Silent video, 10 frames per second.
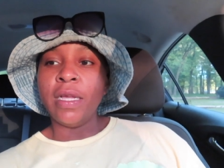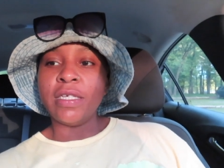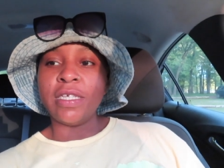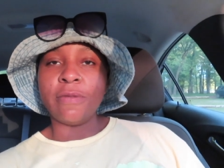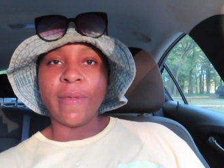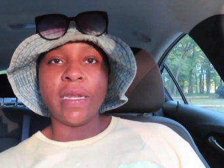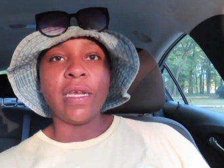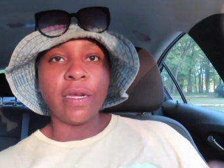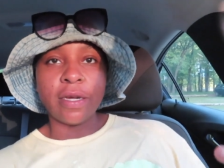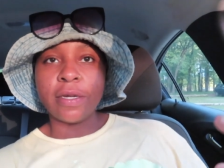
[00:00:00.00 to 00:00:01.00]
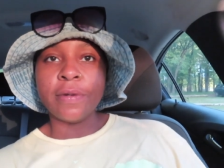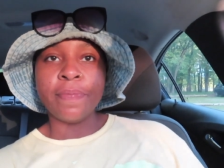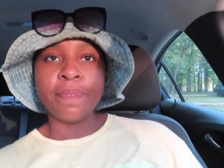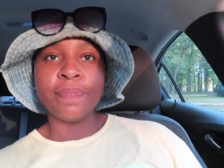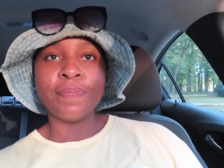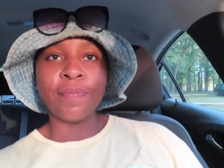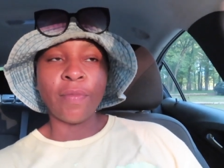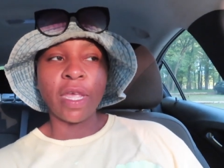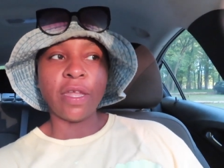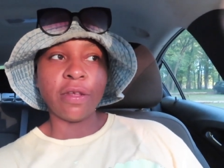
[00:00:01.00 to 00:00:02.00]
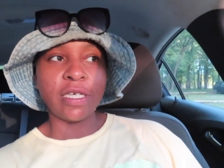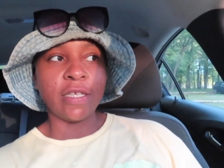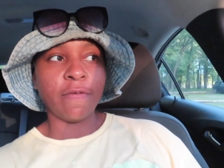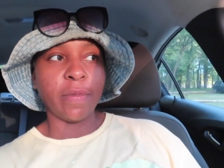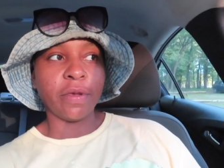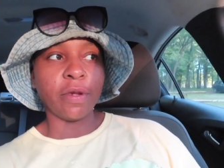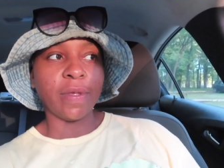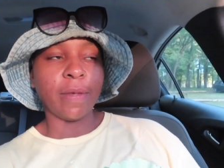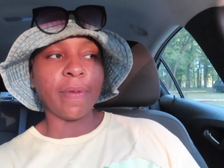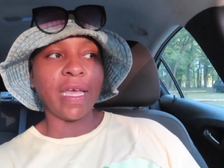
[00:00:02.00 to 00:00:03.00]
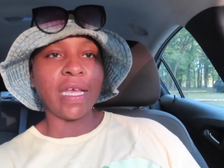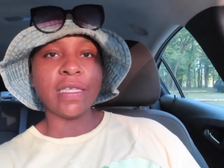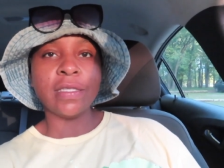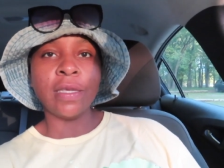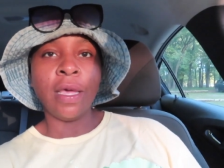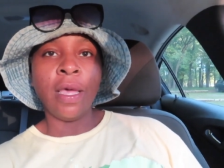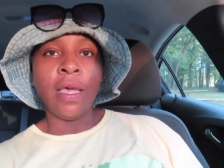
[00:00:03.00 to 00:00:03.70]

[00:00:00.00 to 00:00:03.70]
she's been here, you know, she's familiar with the place,